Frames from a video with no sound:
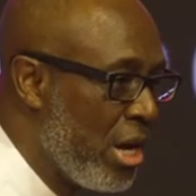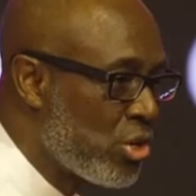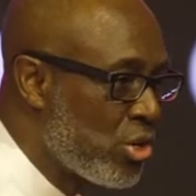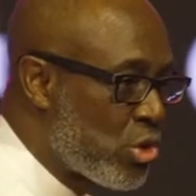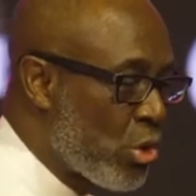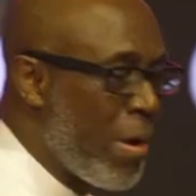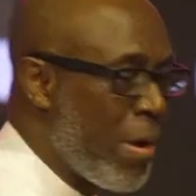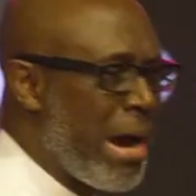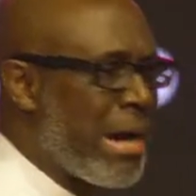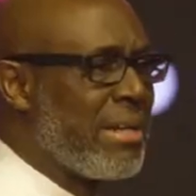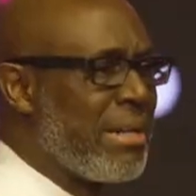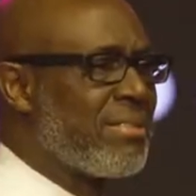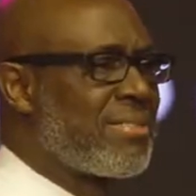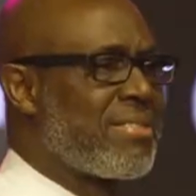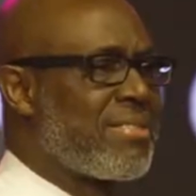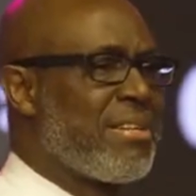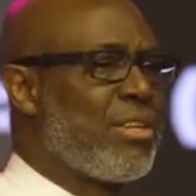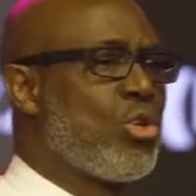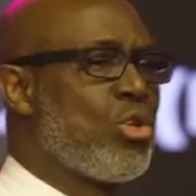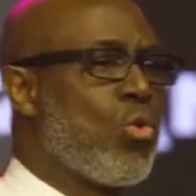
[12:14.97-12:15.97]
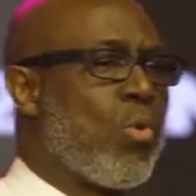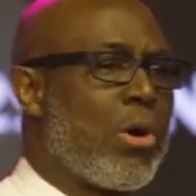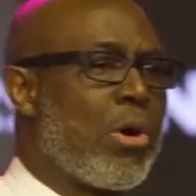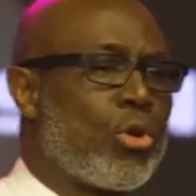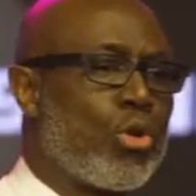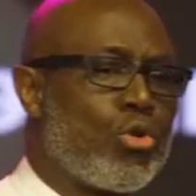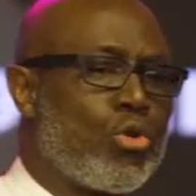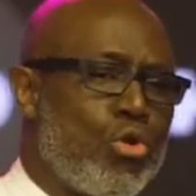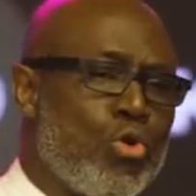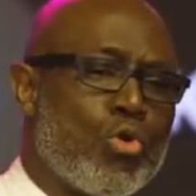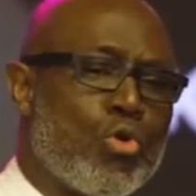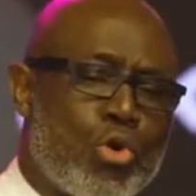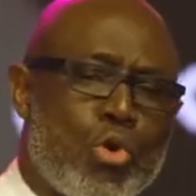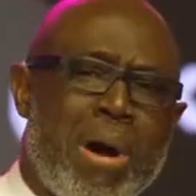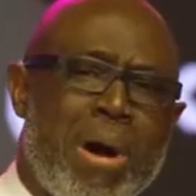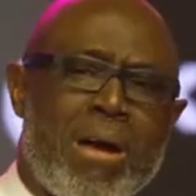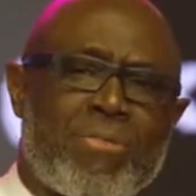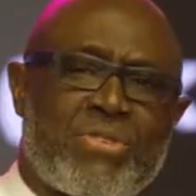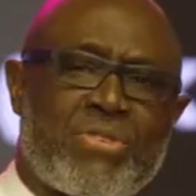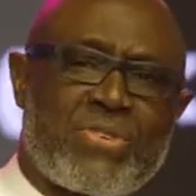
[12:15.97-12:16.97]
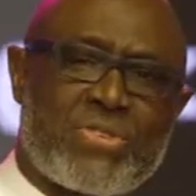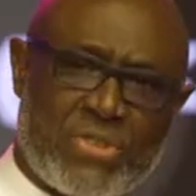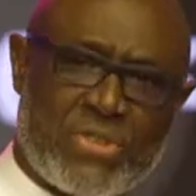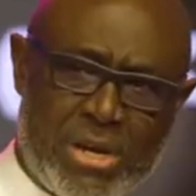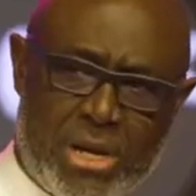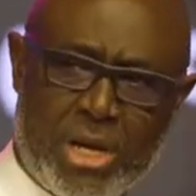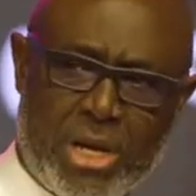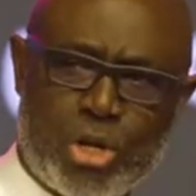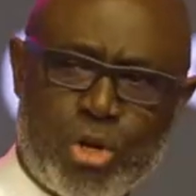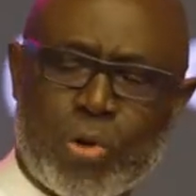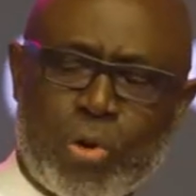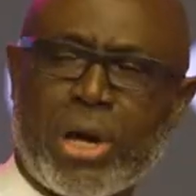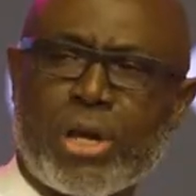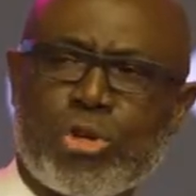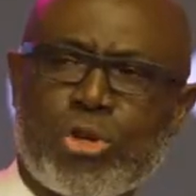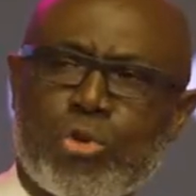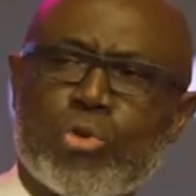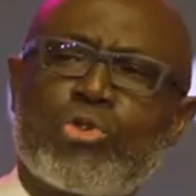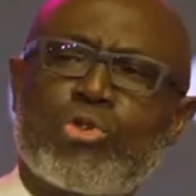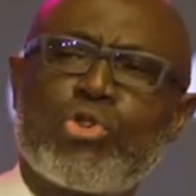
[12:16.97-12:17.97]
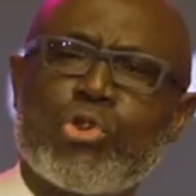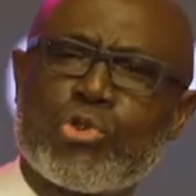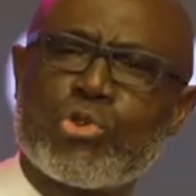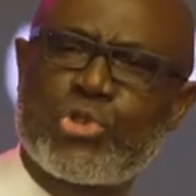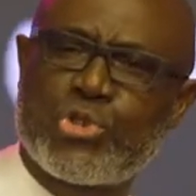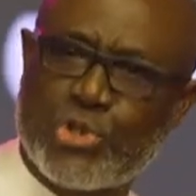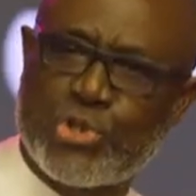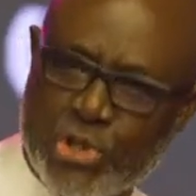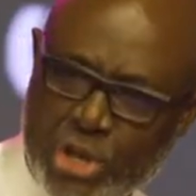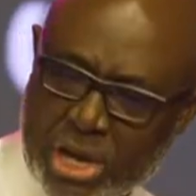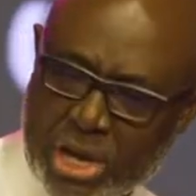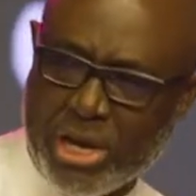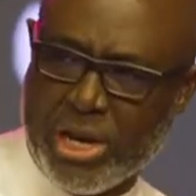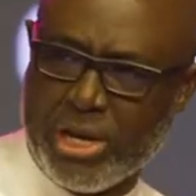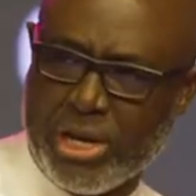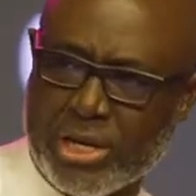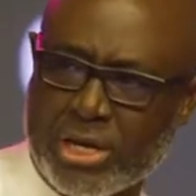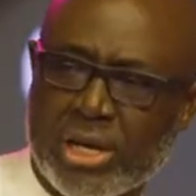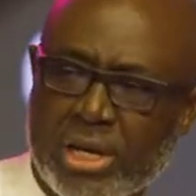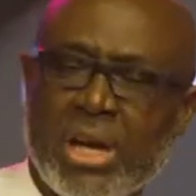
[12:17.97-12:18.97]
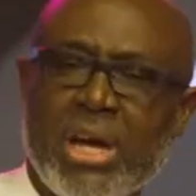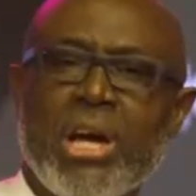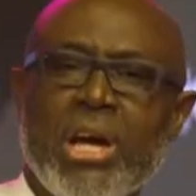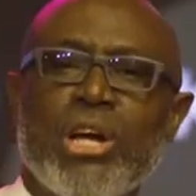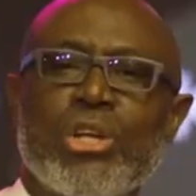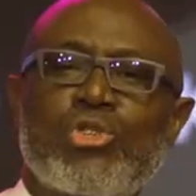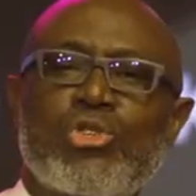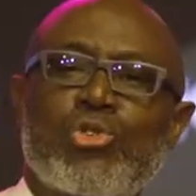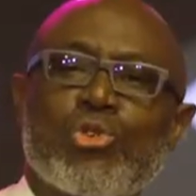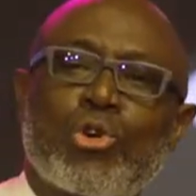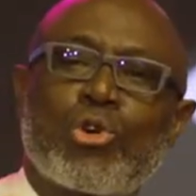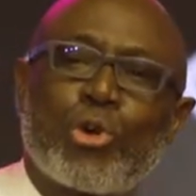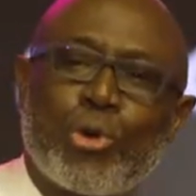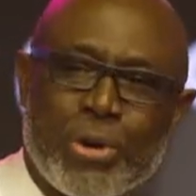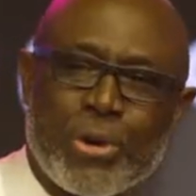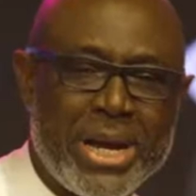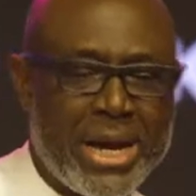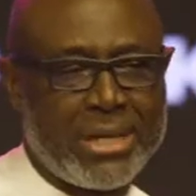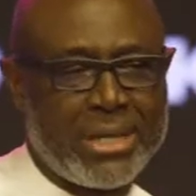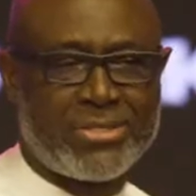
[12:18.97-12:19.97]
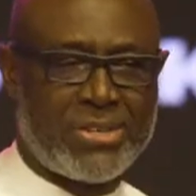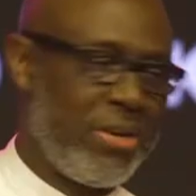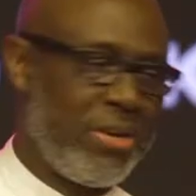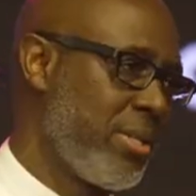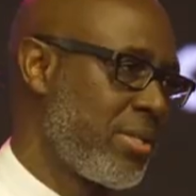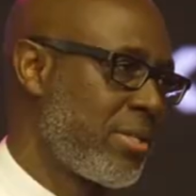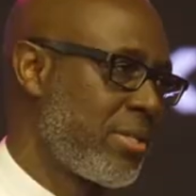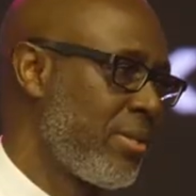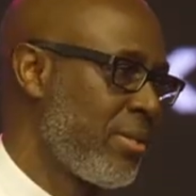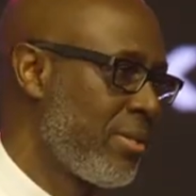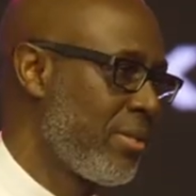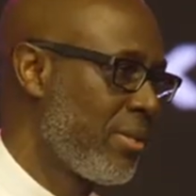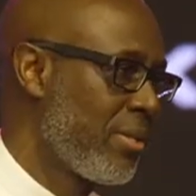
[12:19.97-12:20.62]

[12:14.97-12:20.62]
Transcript: So, anything you want to do, you have seed, you can use your seed to create it.